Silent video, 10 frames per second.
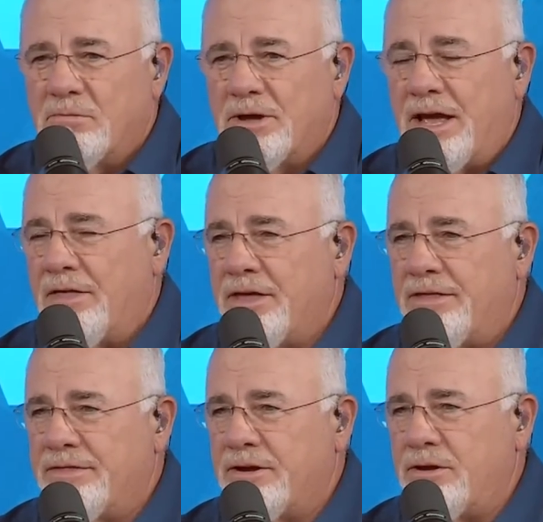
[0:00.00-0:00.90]
But yeah,
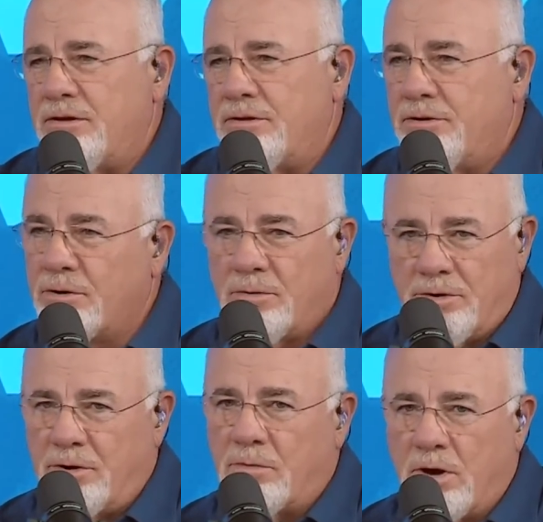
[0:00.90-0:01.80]
that, the you're
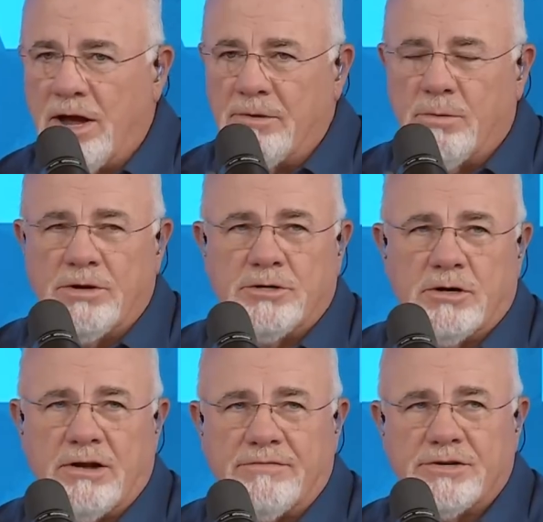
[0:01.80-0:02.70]
you're right. We
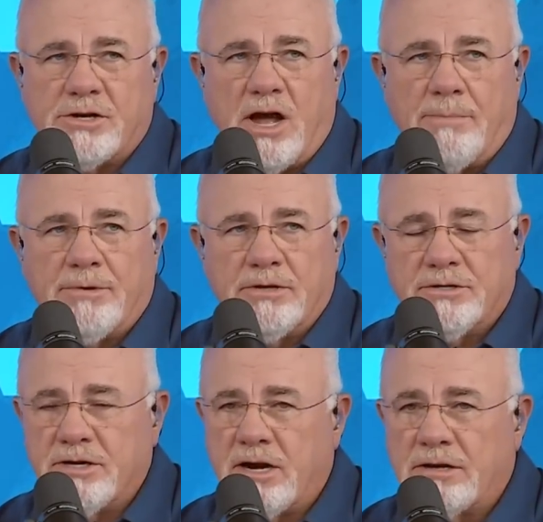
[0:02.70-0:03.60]
should have stopped and
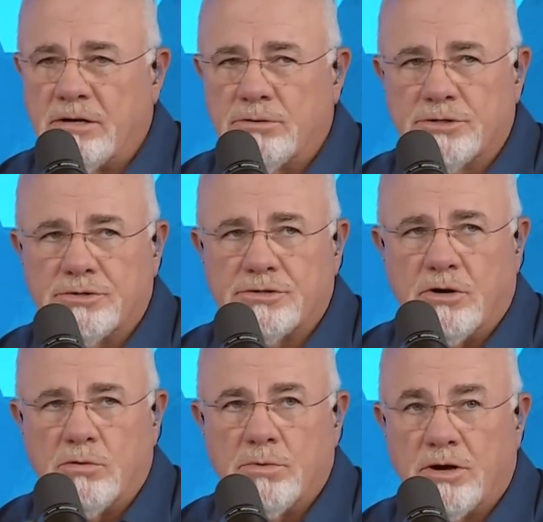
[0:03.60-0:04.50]
said, "I told you
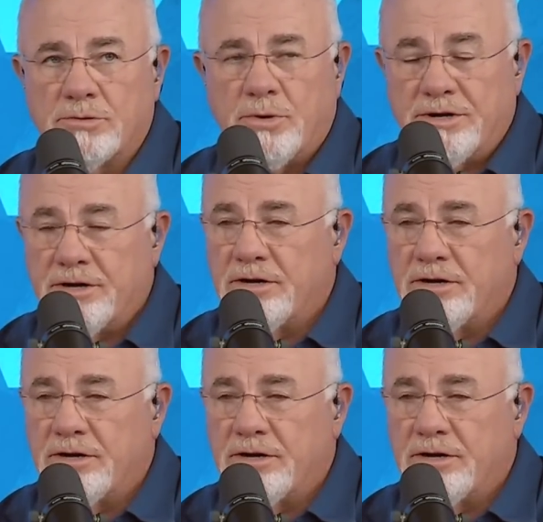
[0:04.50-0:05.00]
so," because we no, did